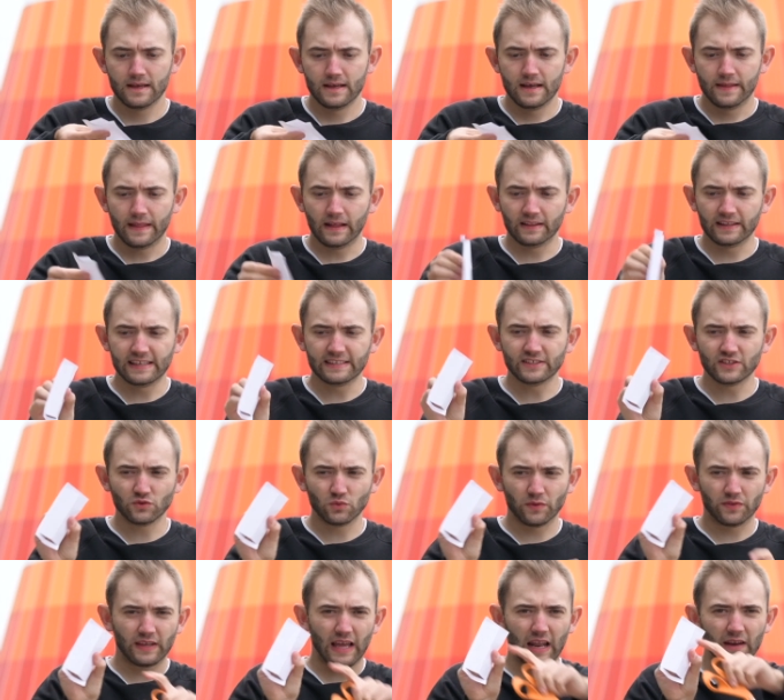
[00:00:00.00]
That leaves us
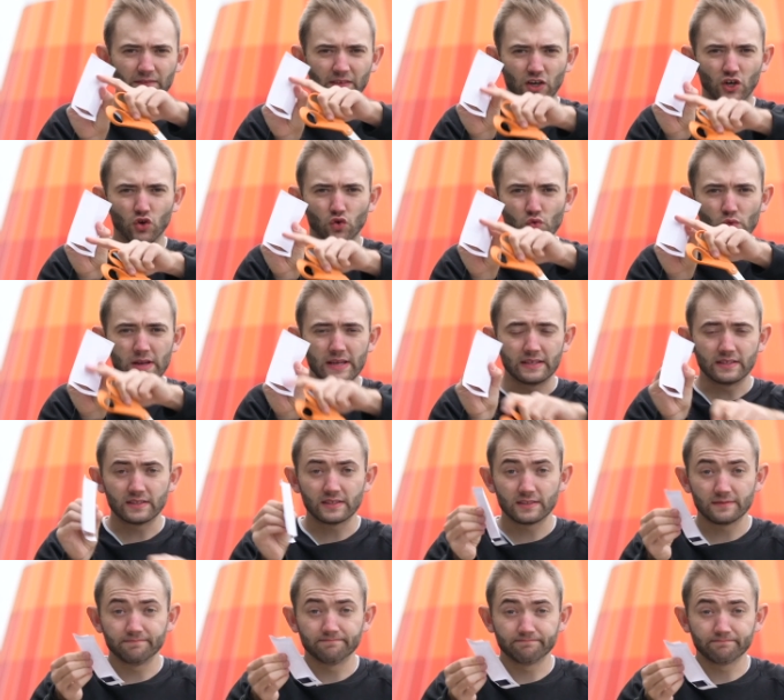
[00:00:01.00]
with kind of a
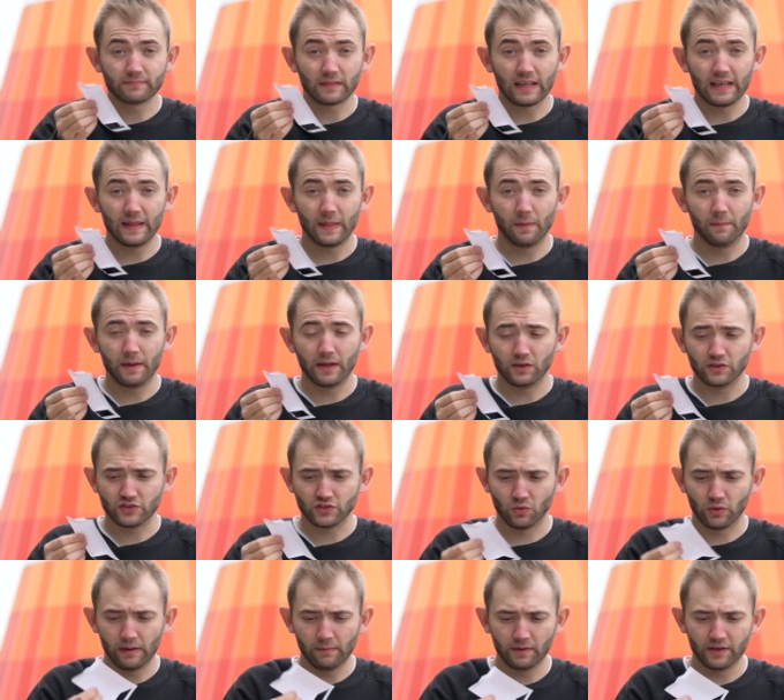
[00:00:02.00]
crease in the middle.
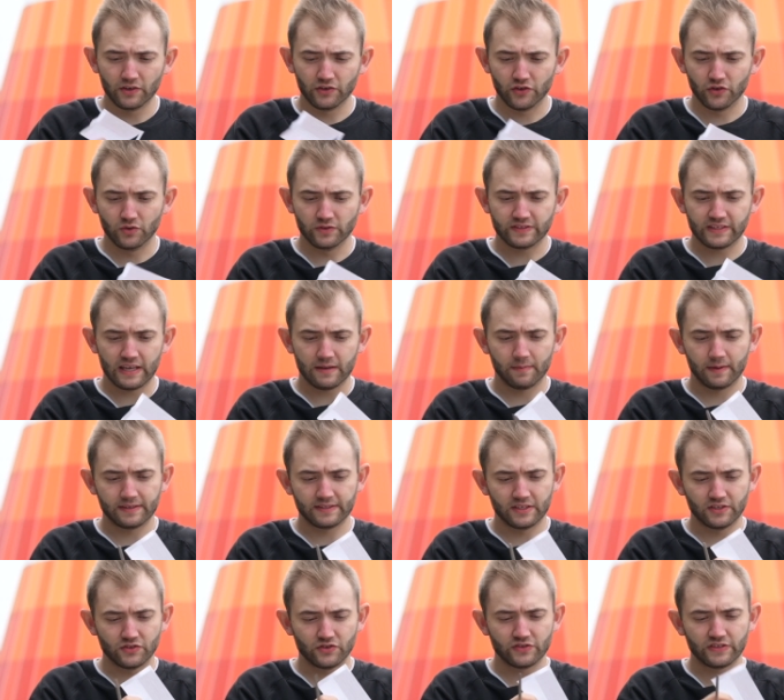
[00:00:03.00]
So what I'm gonna do is take my
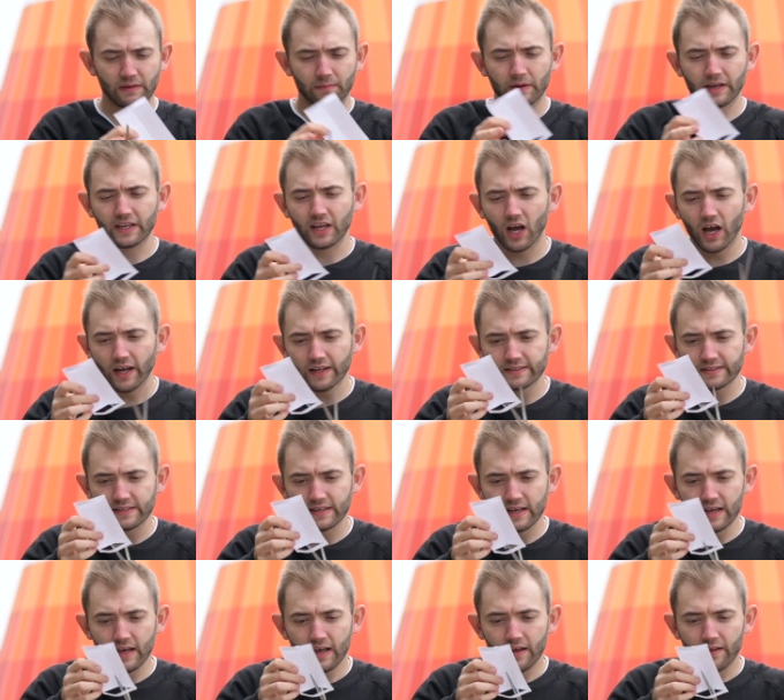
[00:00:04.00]
scissors, I'm gonna cut
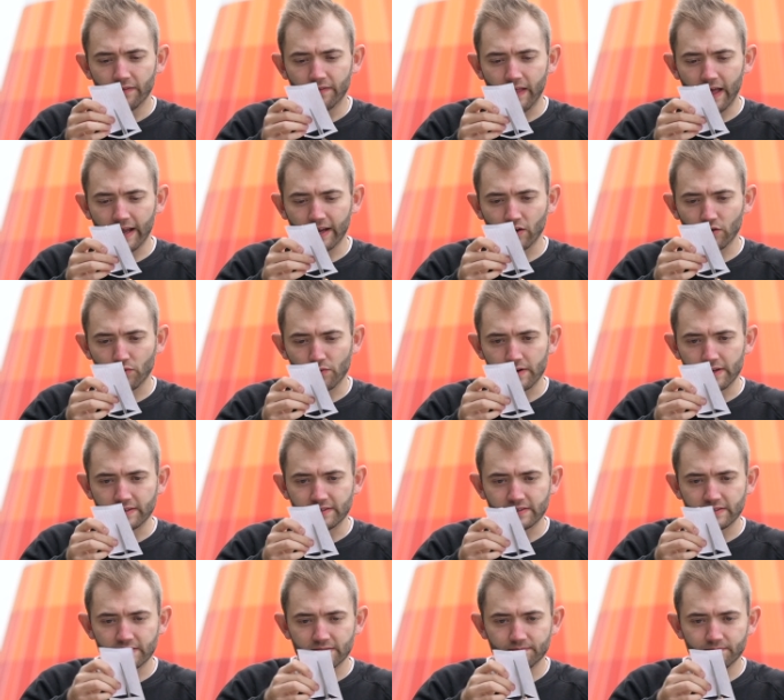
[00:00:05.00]
that
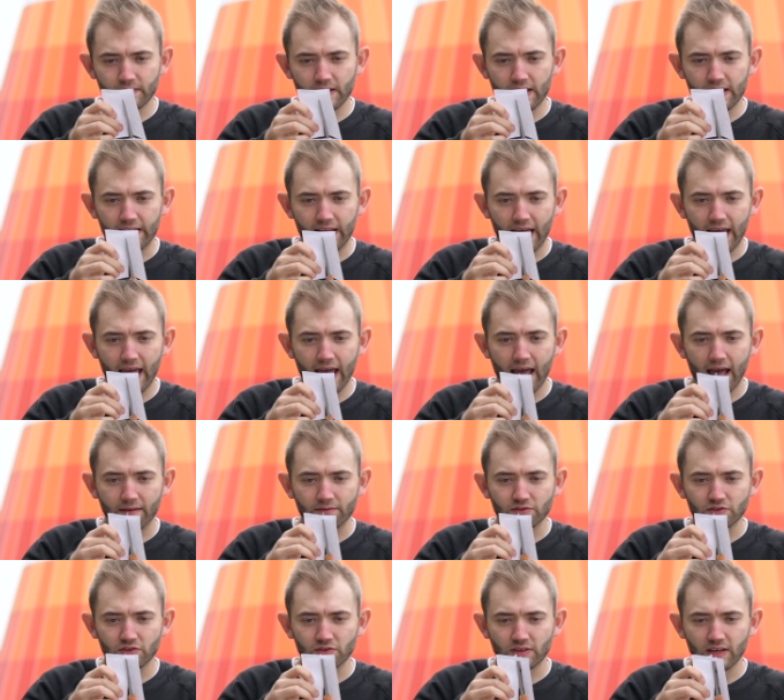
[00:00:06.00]
crease in half.
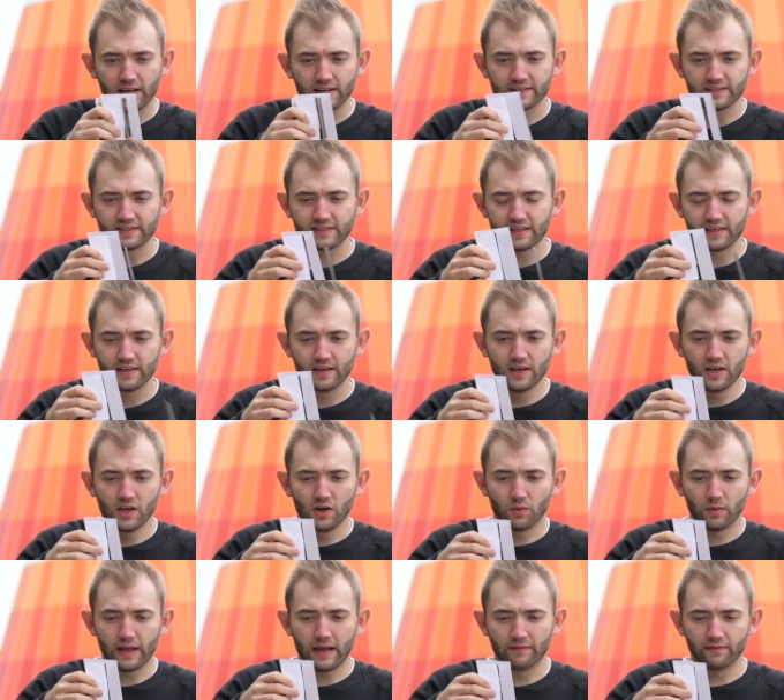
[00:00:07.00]
So you kind of see
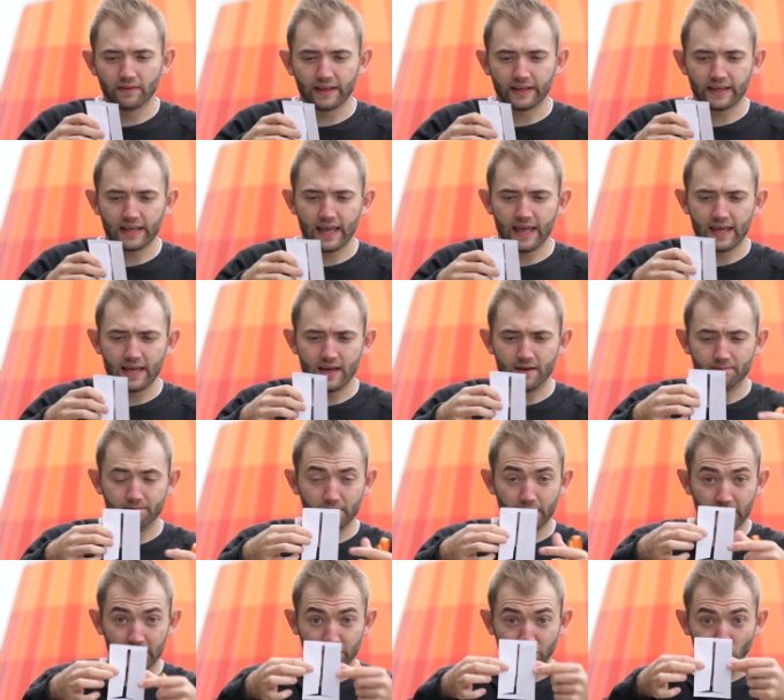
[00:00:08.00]
we have like a, uh,
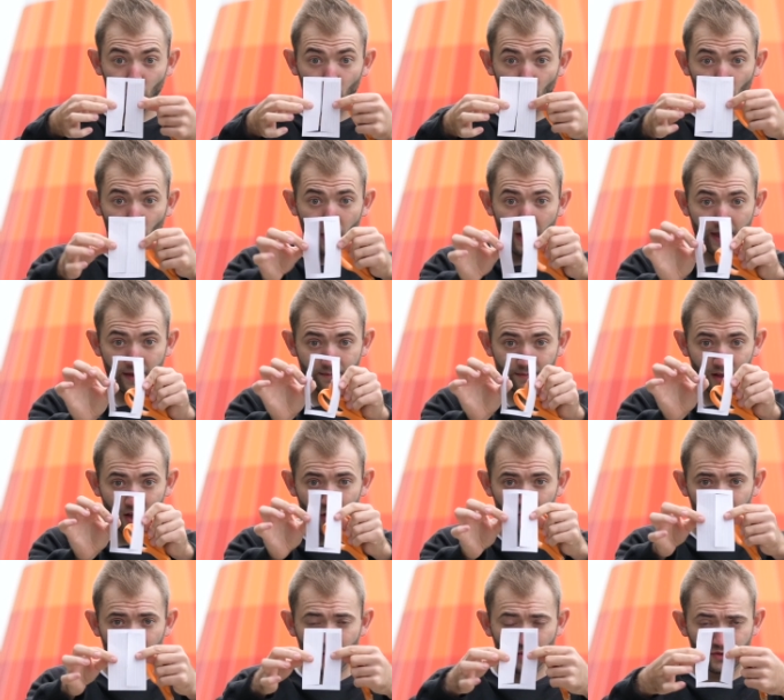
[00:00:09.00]
like a doorway
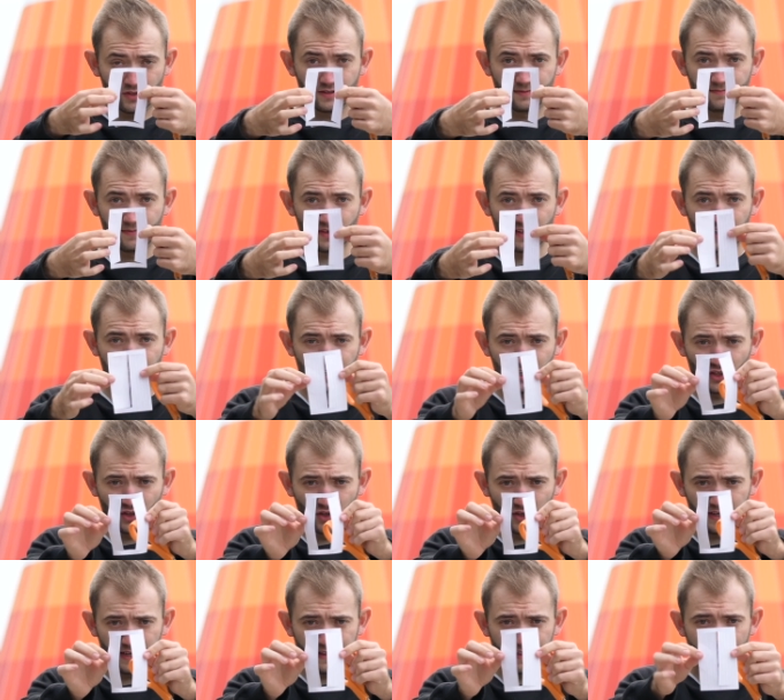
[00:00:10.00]
almost. You get a good
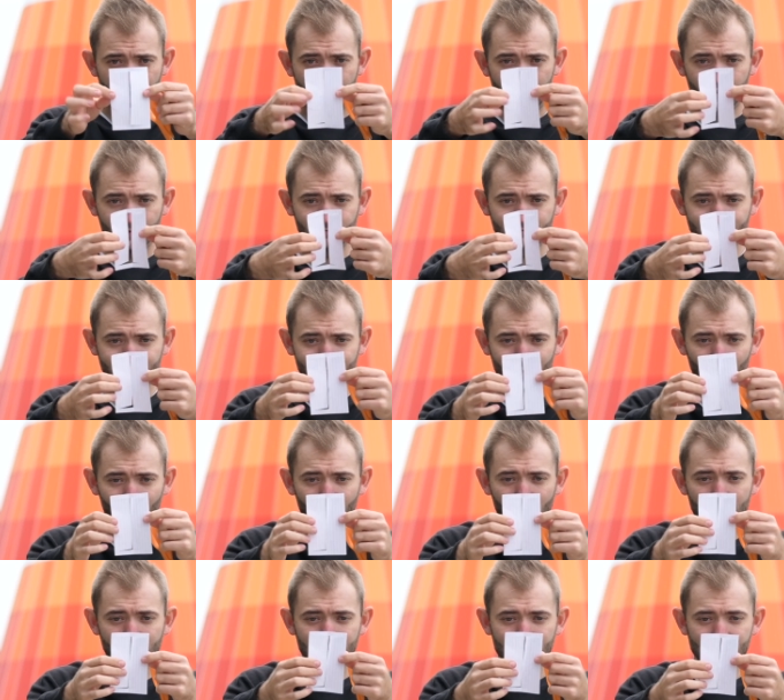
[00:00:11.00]
look at that, all
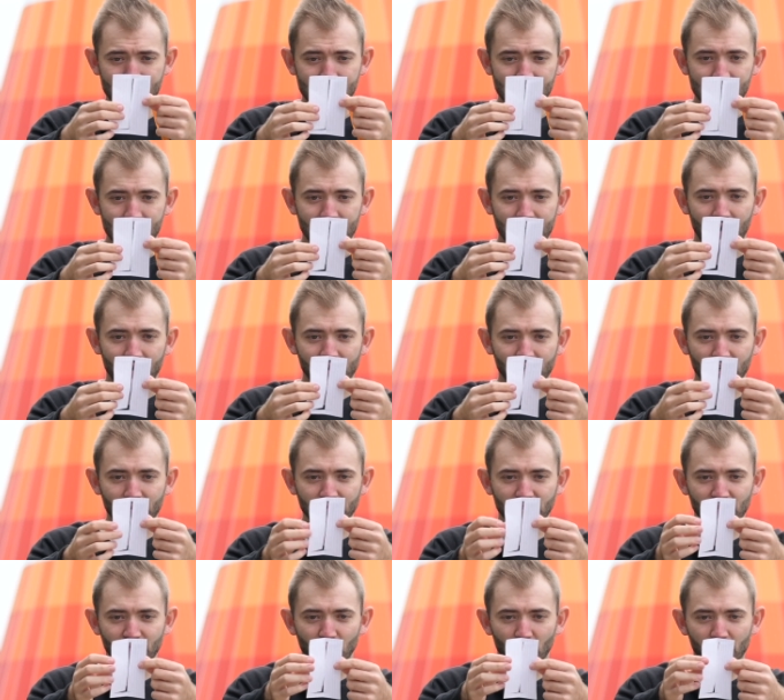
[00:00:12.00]
right? Now here
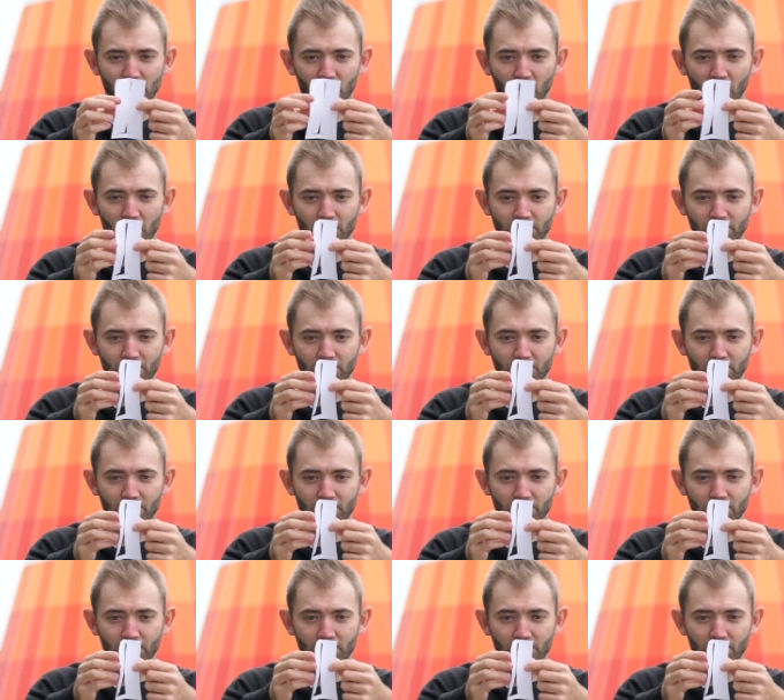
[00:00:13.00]
comes the fun part.